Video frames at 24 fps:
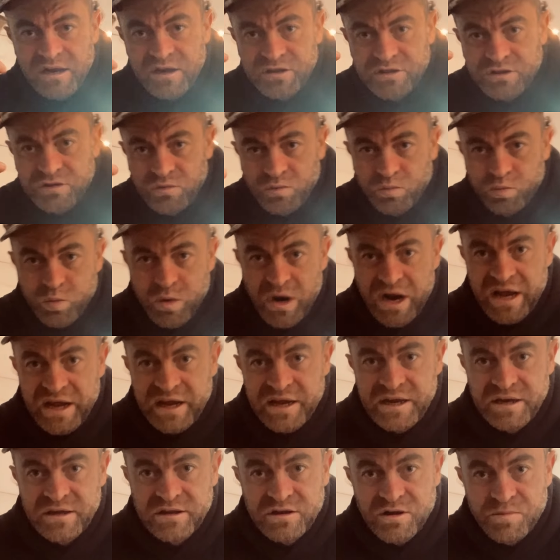the way
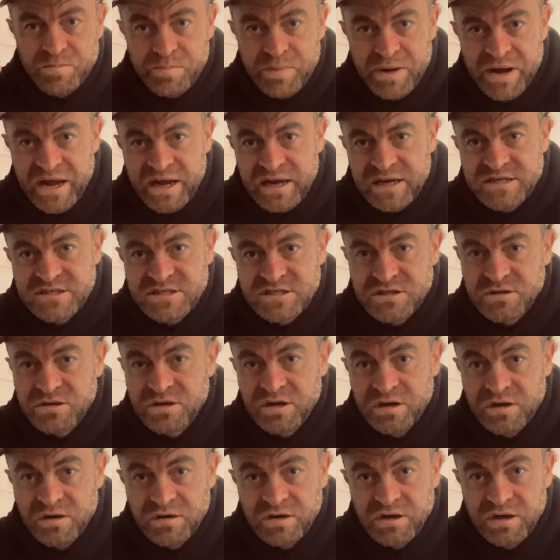the pegs
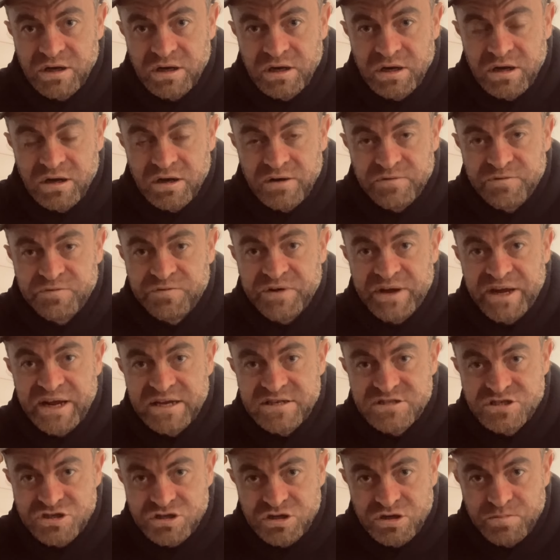fit
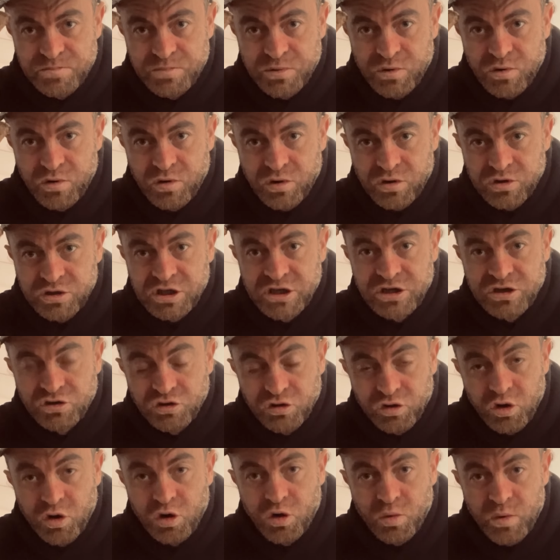into the board, they'll
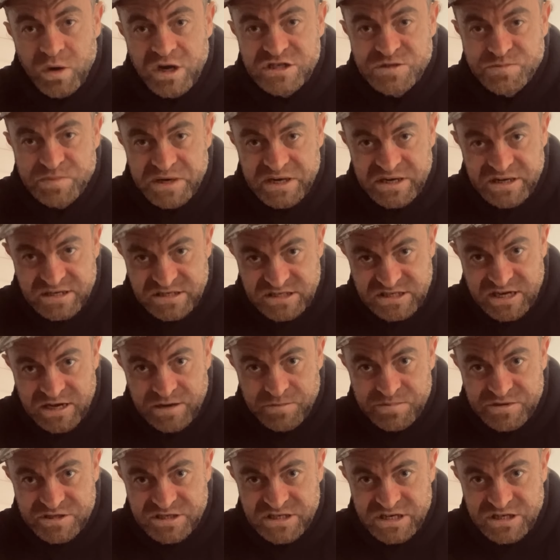always be in the same
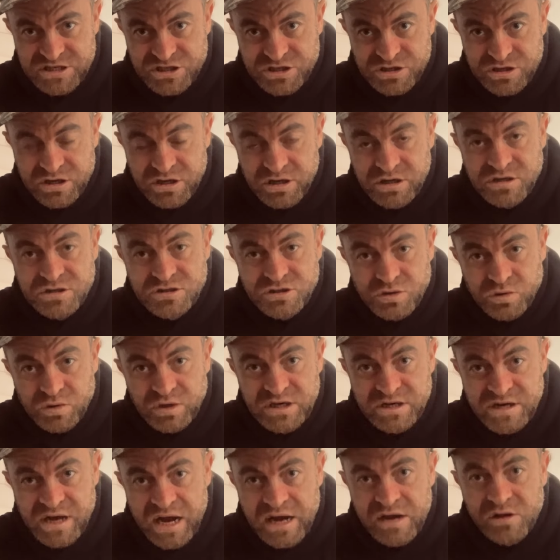position. So the
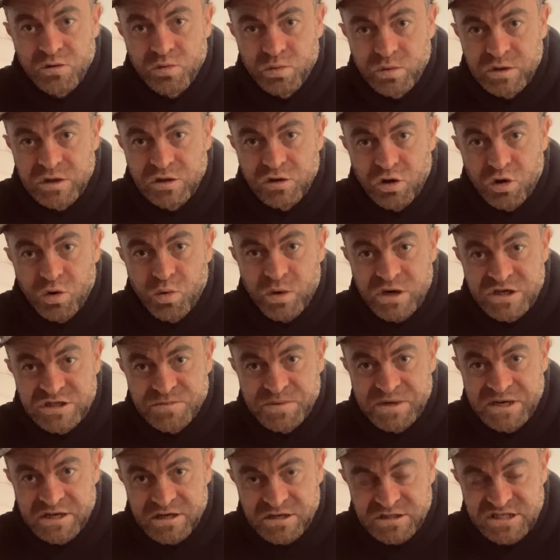nail will always be
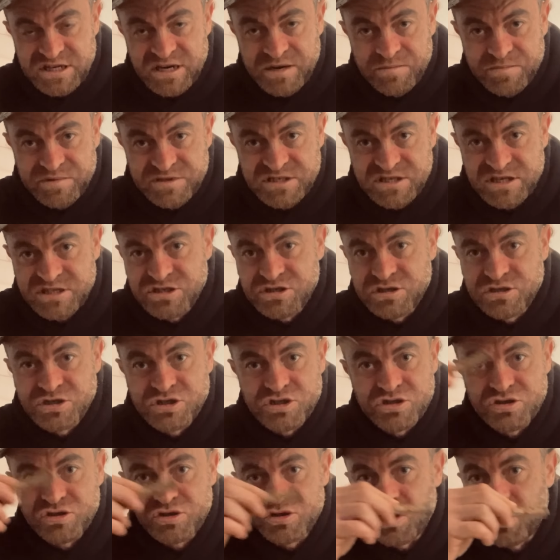in the same position.
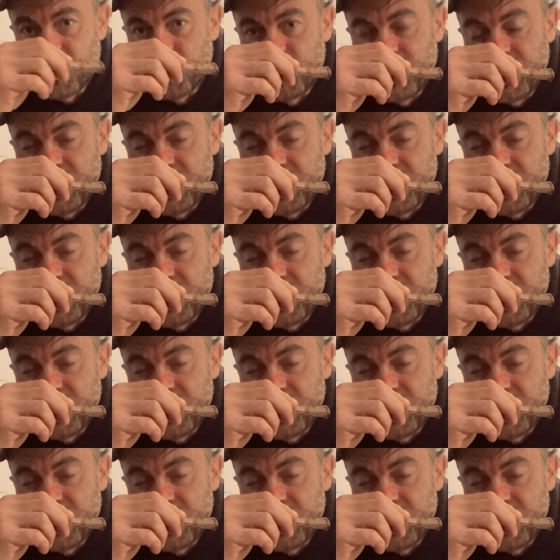So we're